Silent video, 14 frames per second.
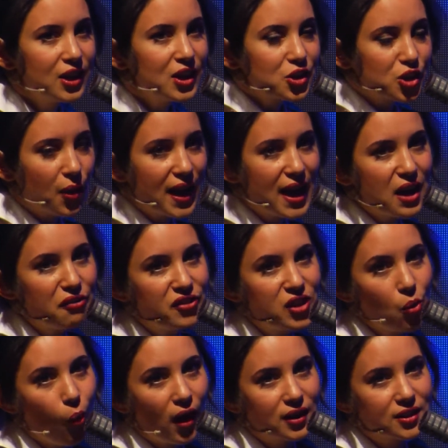so if you
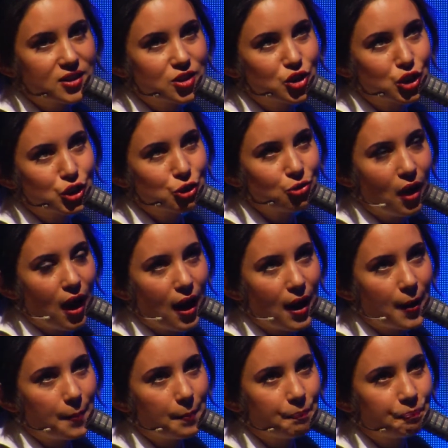want to
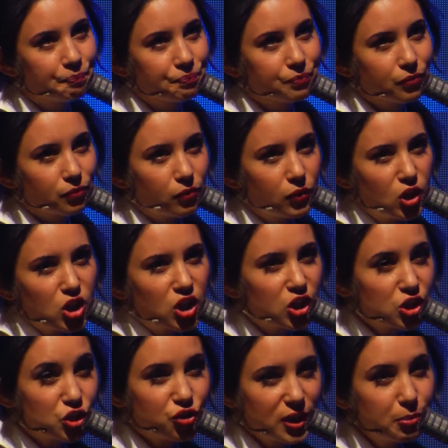um,
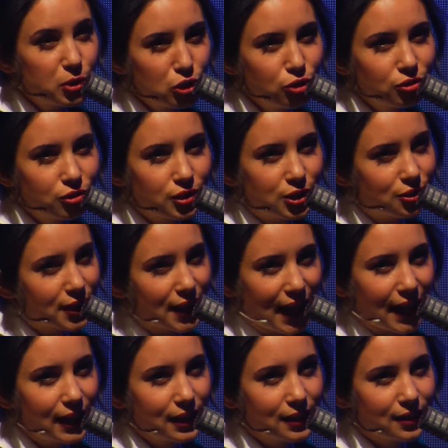contribute, you
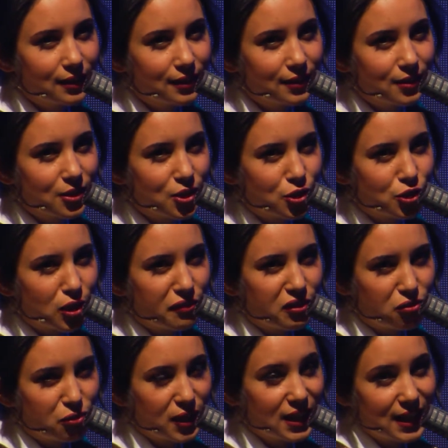can. So if you
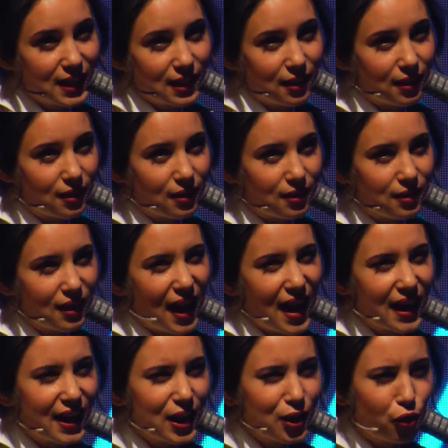really uh,
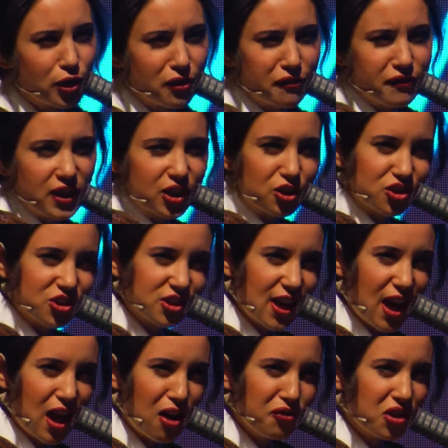like it or you're feeling
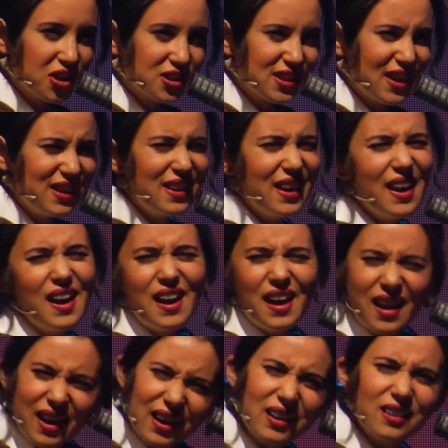yourself, you can say,
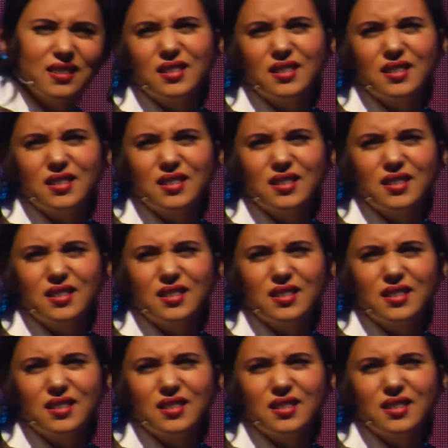yeah,